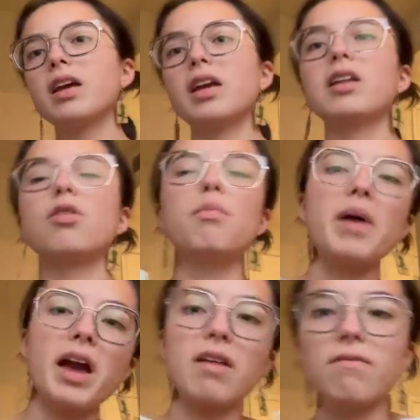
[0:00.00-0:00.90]
He had to go
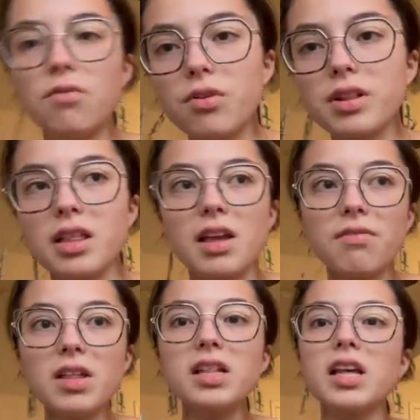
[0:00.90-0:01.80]
back and forth, because I
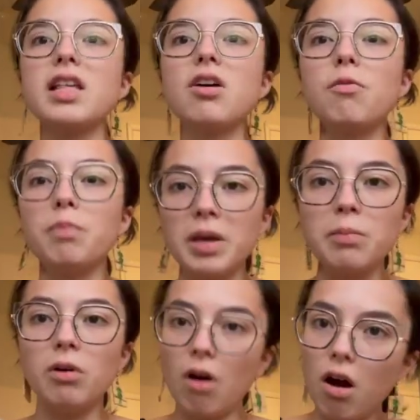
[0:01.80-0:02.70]
feel like that's how
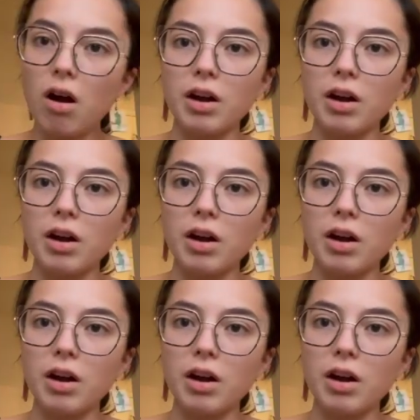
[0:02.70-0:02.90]
people are,